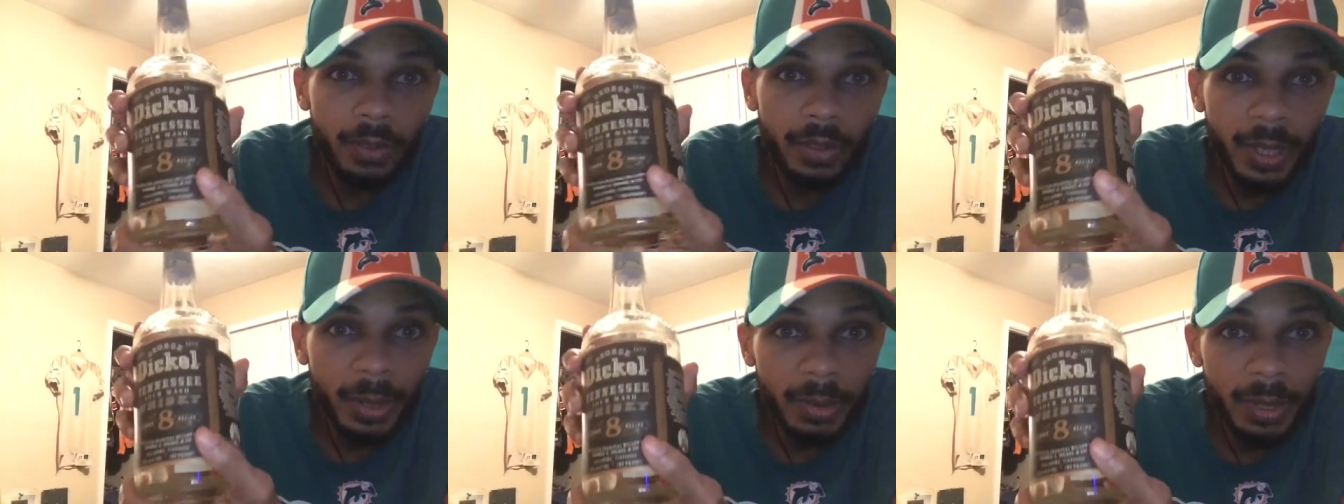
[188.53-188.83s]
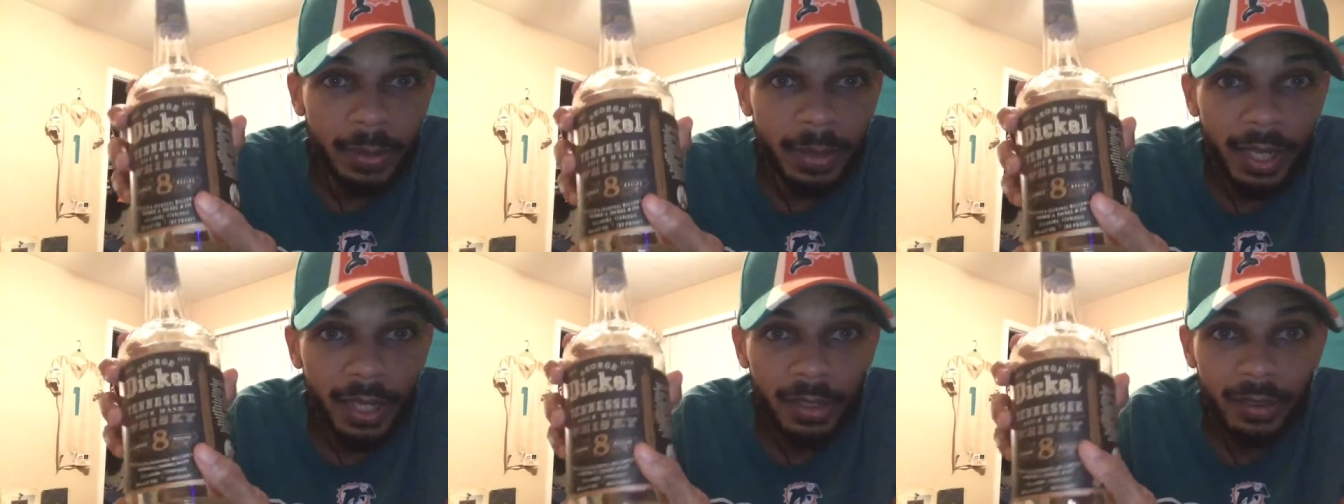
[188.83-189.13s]
Empty
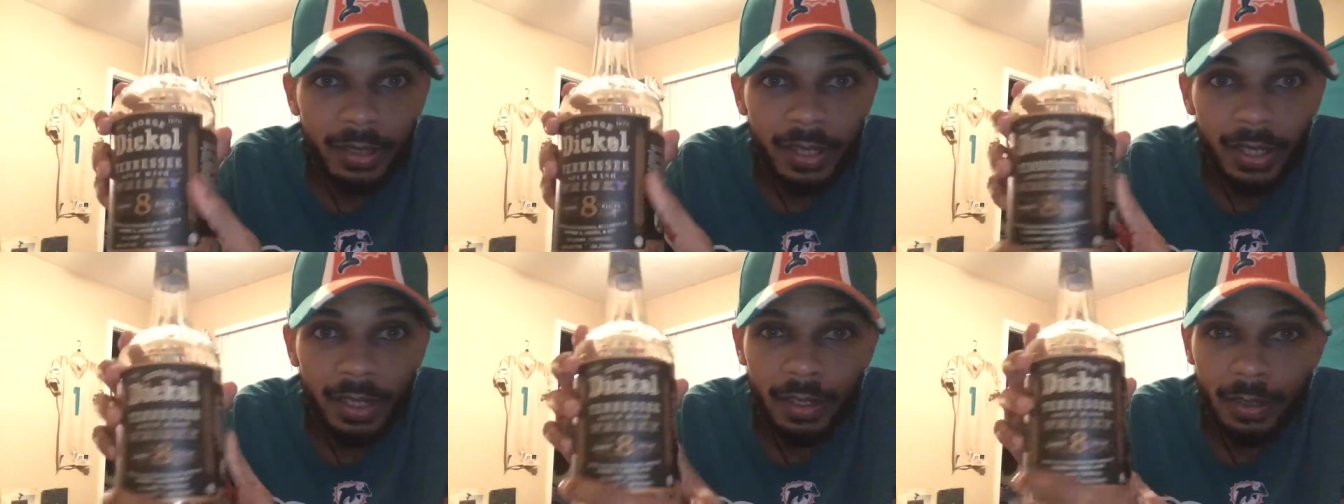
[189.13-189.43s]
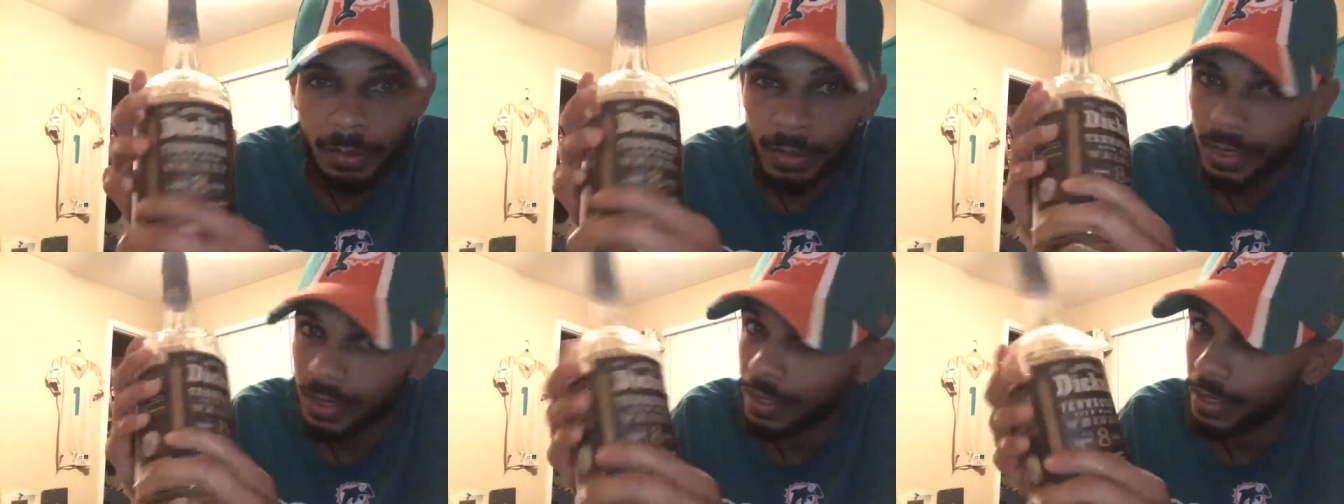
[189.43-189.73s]
bottle now,
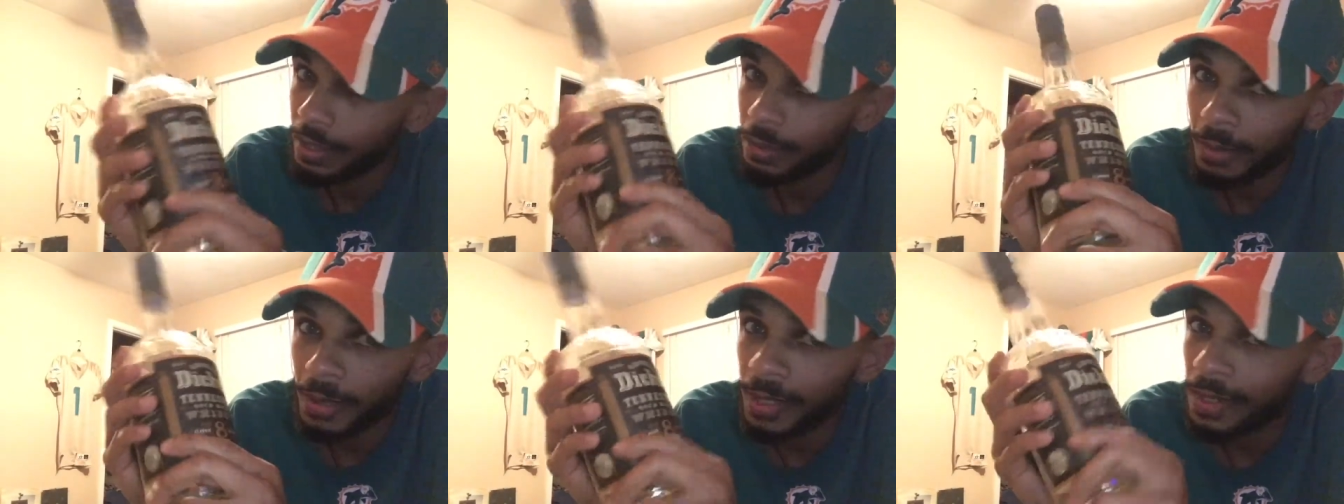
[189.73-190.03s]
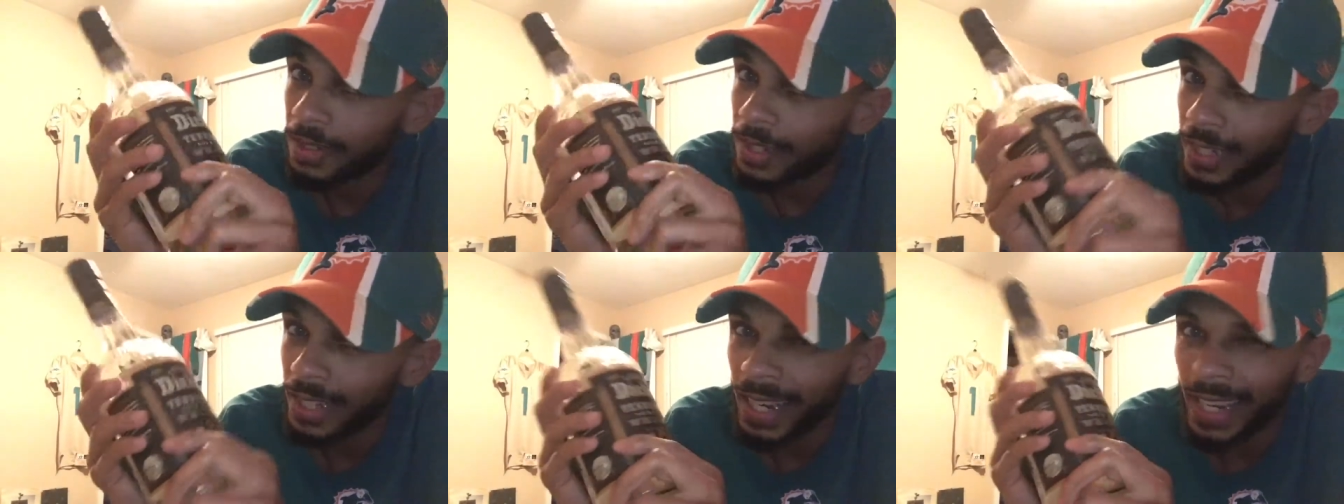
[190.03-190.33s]
but don't
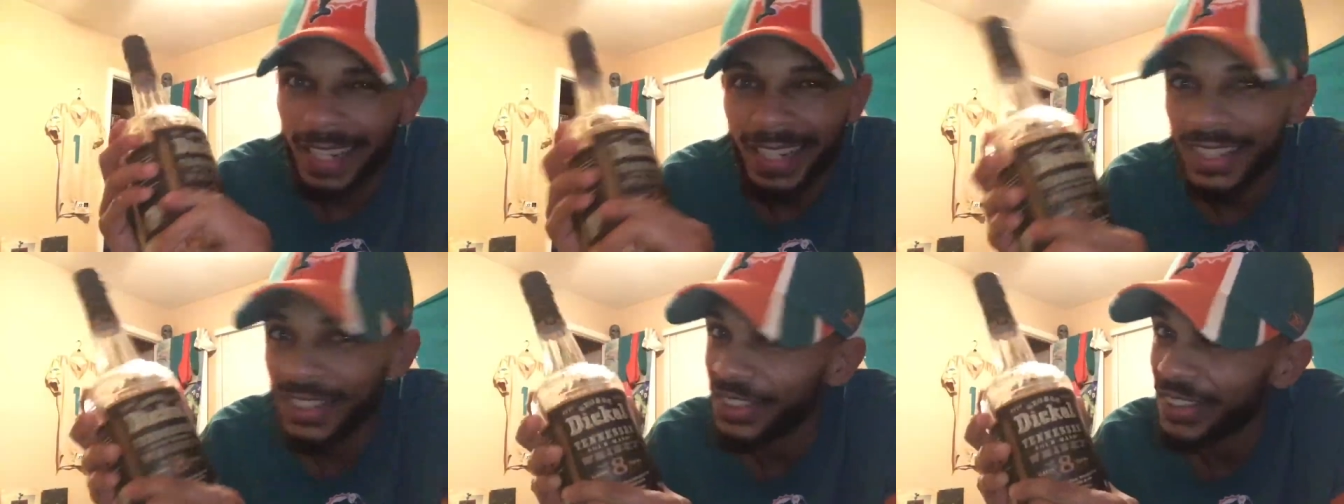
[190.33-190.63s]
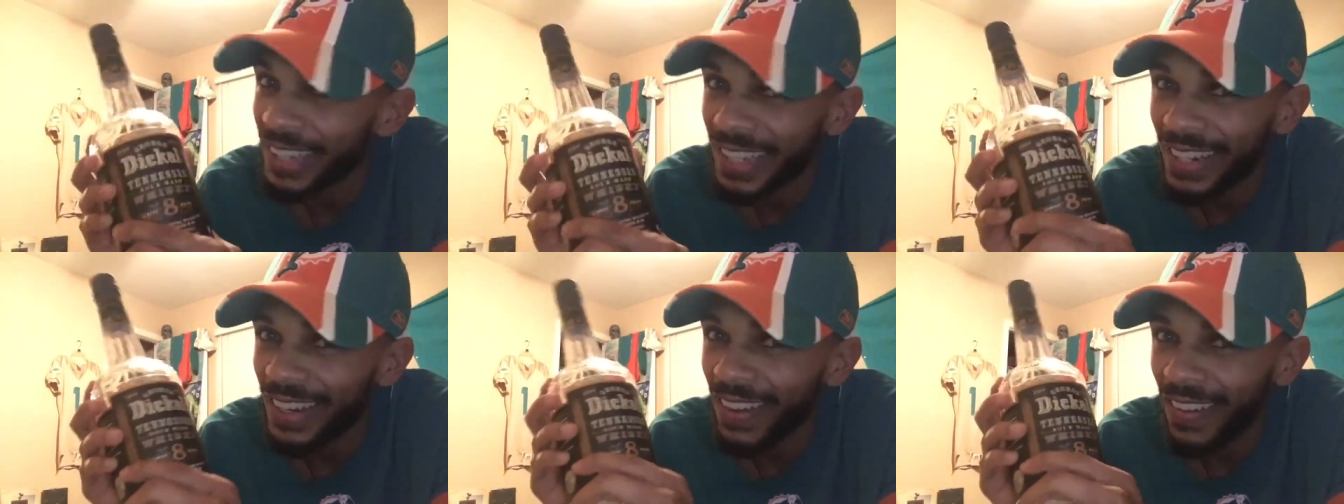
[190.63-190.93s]
worry, I didn't
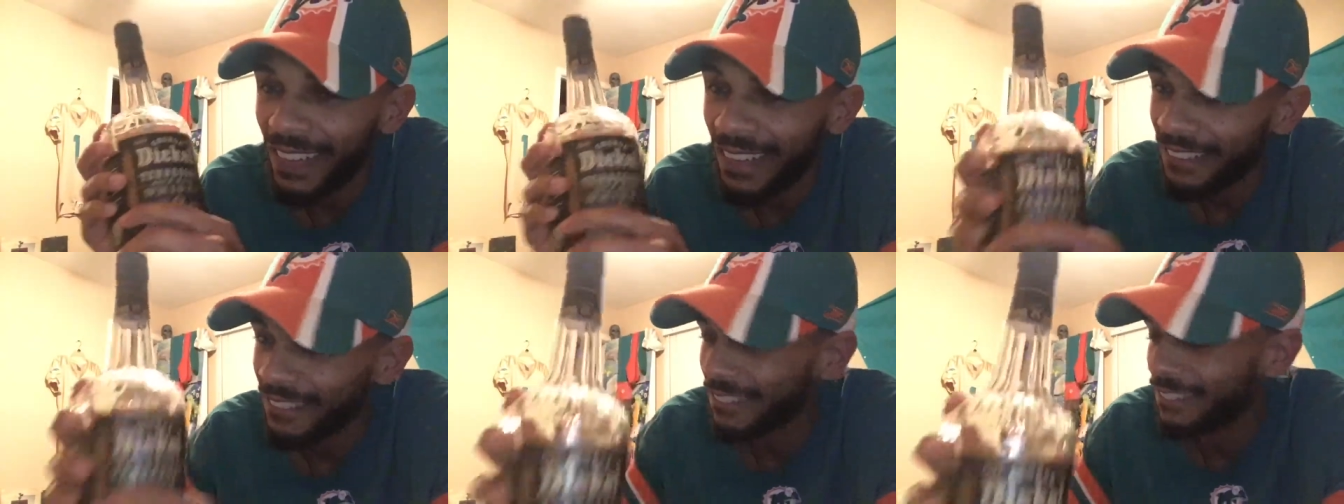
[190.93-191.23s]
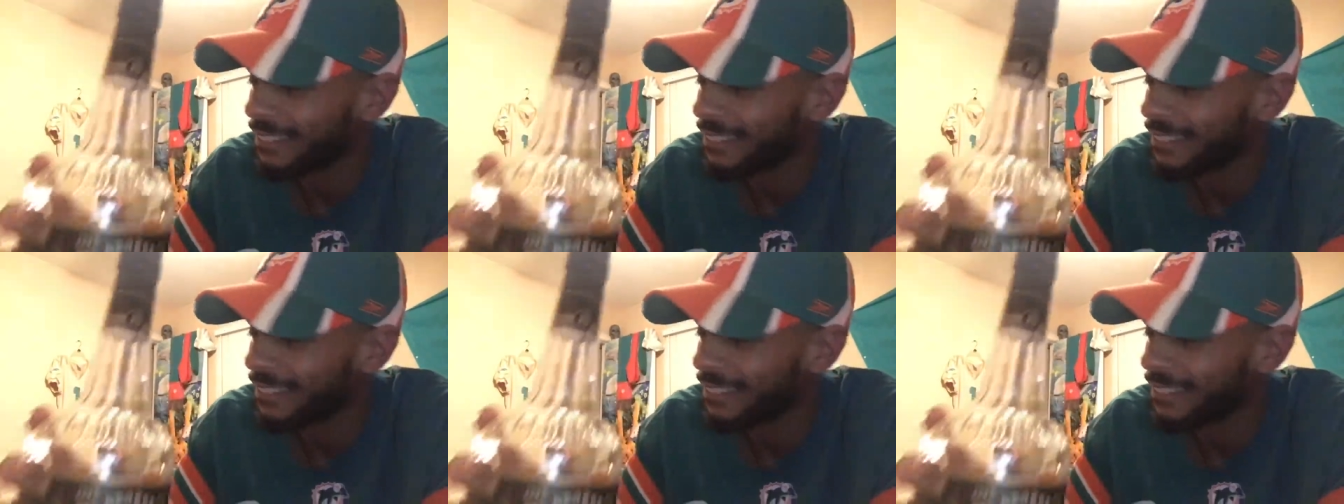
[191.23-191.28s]
drink it all.